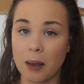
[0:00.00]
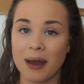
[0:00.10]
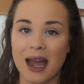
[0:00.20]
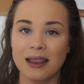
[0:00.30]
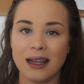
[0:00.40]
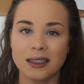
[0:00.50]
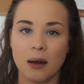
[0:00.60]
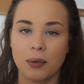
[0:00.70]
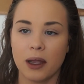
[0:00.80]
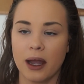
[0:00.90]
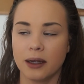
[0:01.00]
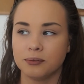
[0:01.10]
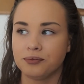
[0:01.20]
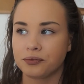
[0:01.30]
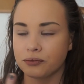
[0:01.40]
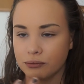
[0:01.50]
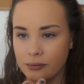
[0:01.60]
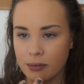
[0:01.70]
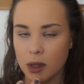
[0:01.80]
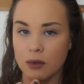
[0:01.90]
But I like to apply
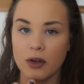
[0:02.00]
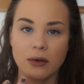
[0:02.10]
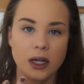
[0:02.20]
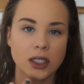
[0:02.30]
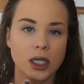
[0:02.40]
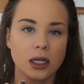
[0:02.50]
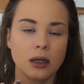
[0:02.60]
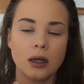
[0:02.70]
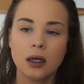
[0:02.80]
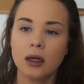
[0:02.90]
foundation